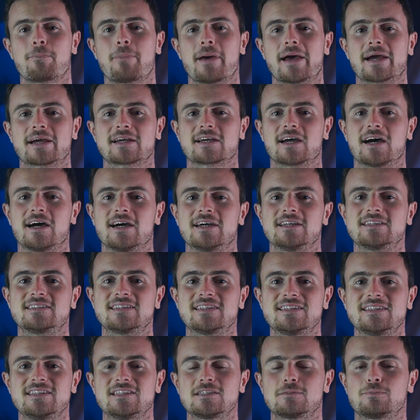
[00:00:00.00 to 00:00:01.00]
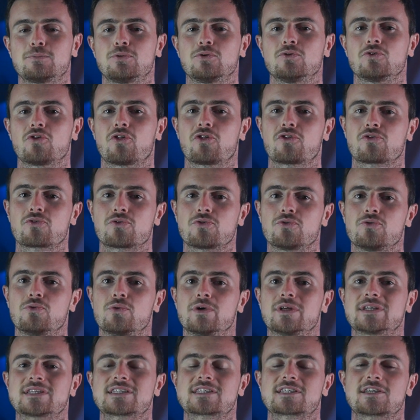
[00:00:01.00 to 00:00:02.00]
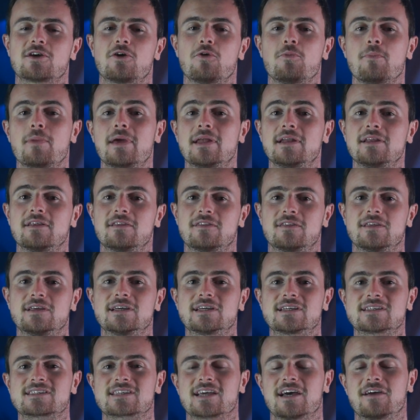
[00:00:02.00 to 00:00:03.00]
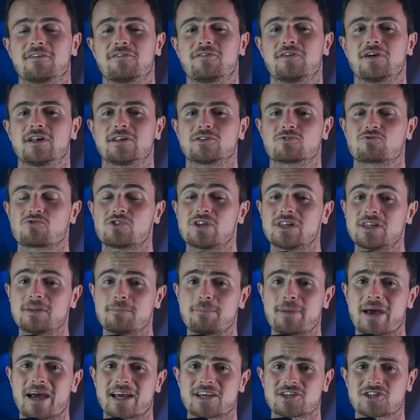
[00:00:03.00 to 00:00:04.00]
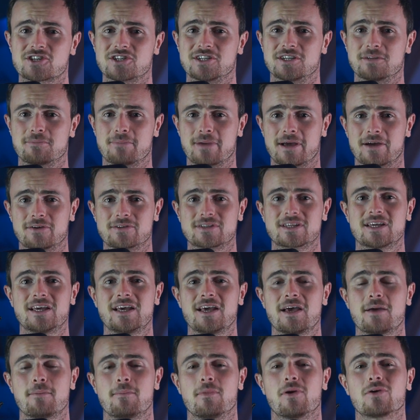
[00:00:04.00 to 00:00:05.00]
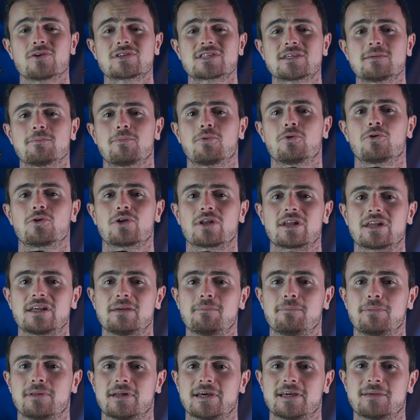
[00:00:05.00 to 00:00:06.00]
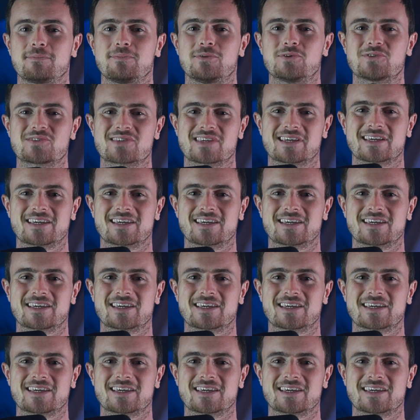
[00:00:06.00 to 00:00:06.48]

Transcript: back, I didn't pull through with so many things I felt really passionate about. Most importantly, playing music.